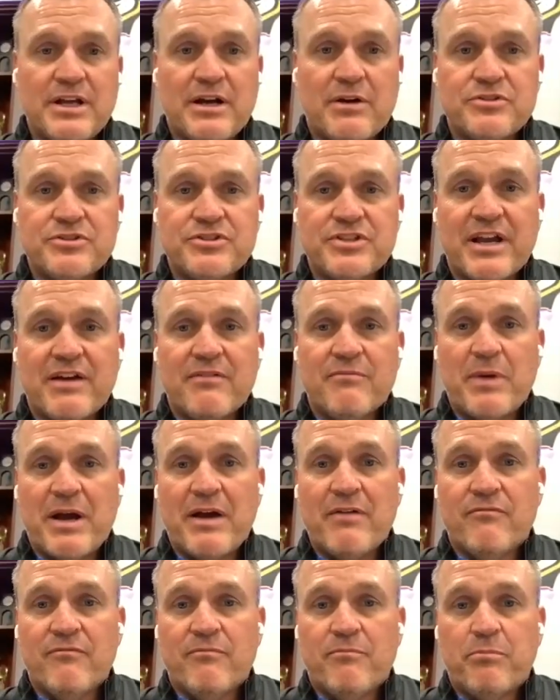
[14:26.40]
I would say
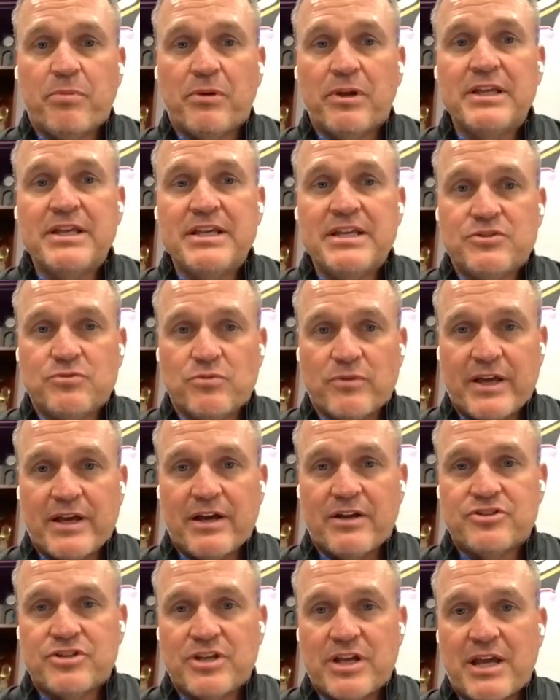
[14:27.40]
I'm pleased with
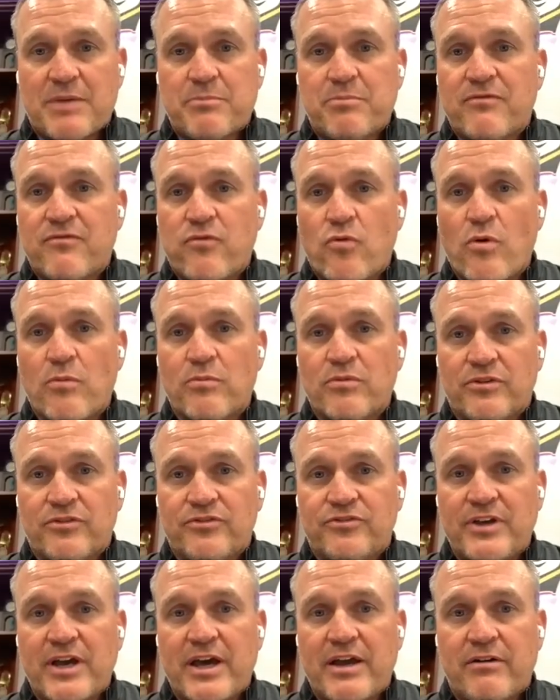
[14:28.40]
how Chad performed on
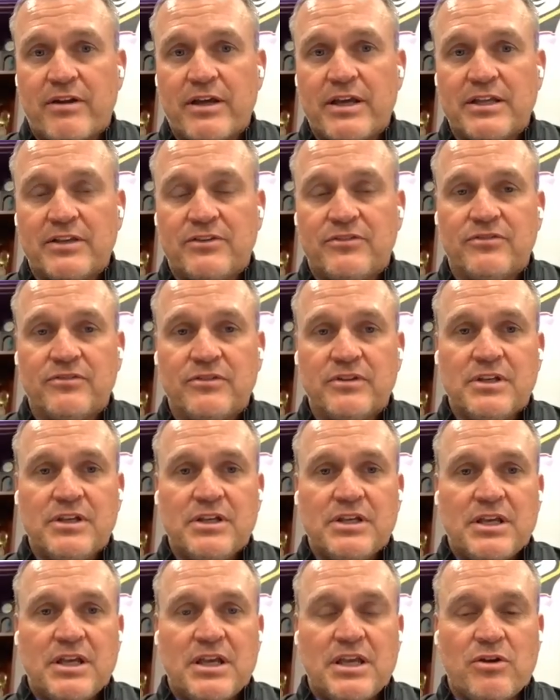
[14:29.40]
Saturday. It's,
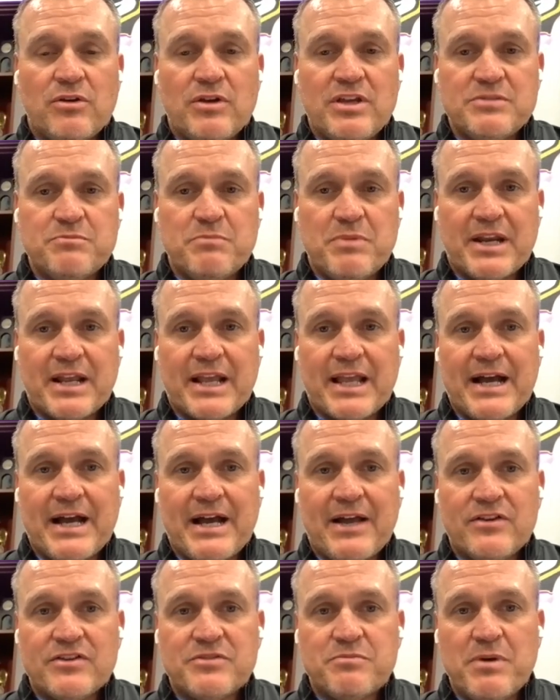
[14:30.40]
you know, he's been a
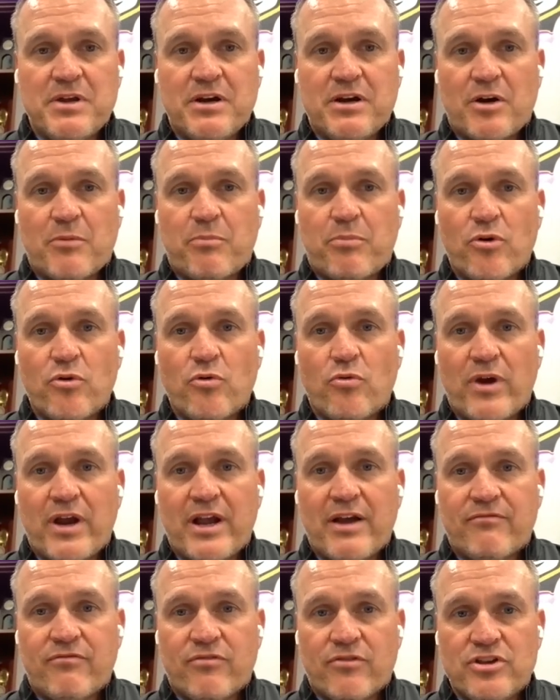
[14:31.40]
guy that's been in our
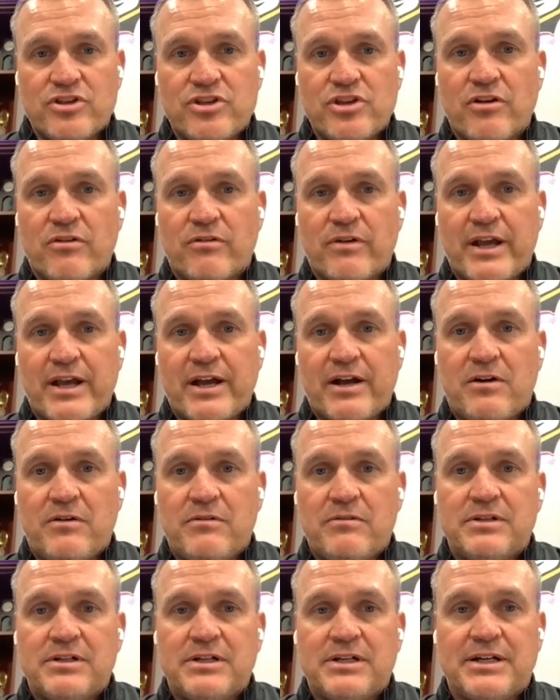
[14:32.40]
program for a year
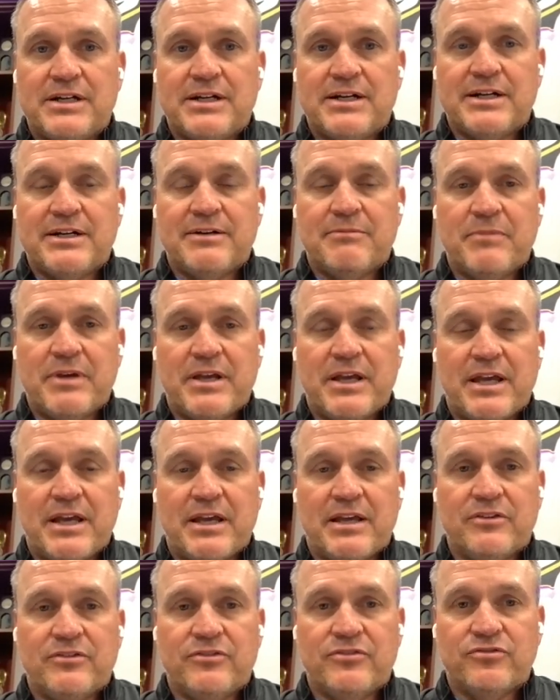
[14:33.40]
now.
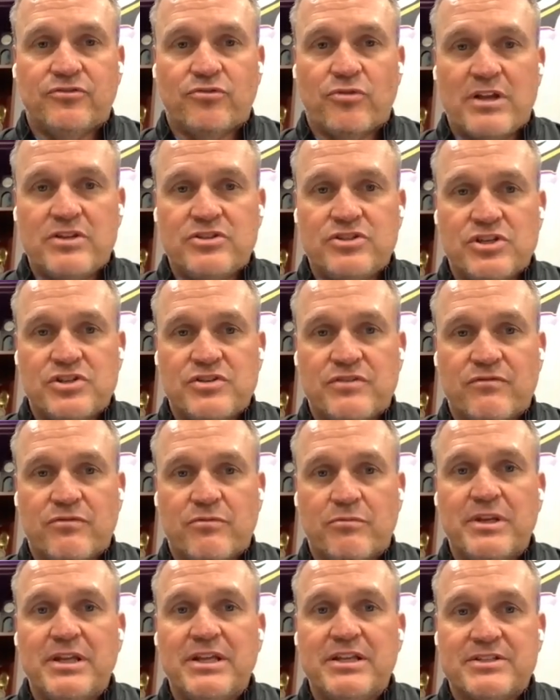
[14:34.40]
Has transitioned
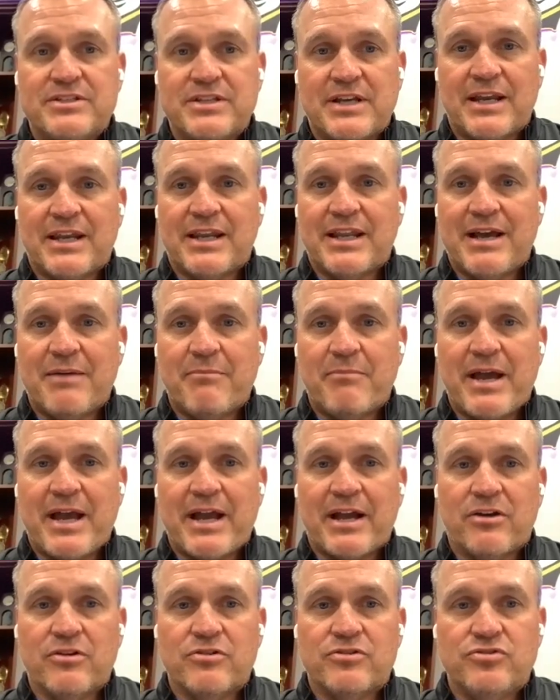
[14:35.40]
from an inside
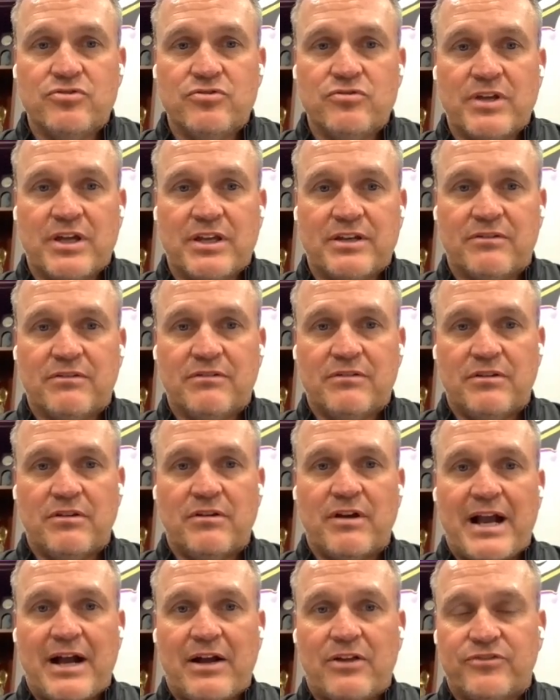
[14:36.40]
linebacker to that, you
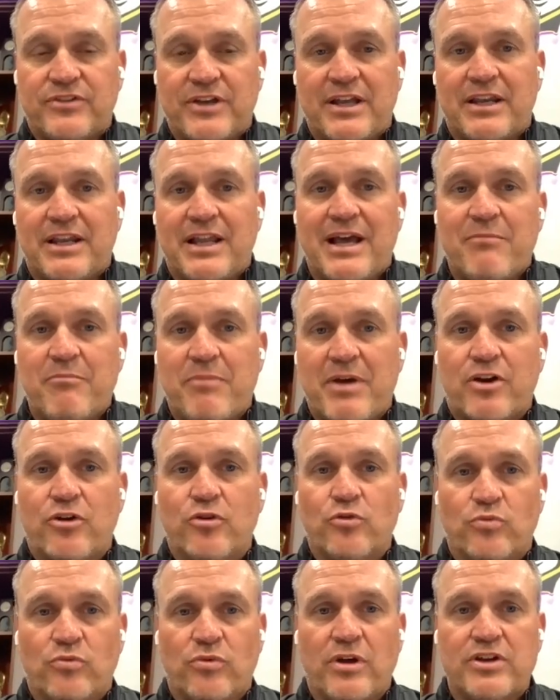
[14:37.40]
know, outside
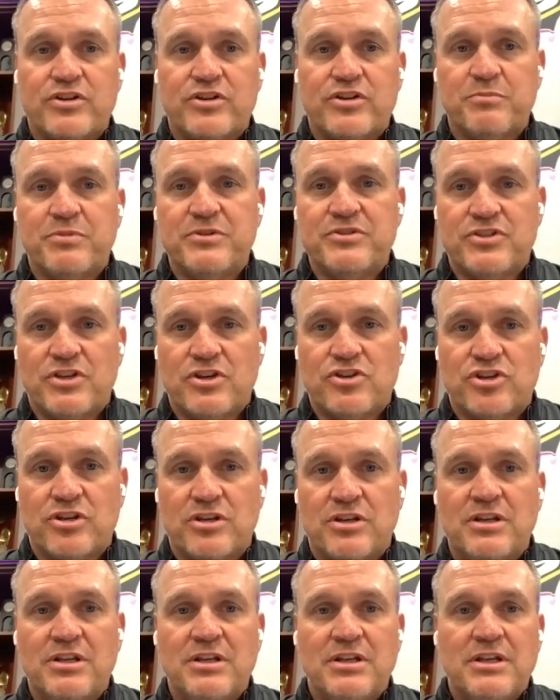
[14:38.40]
linebacker rush position,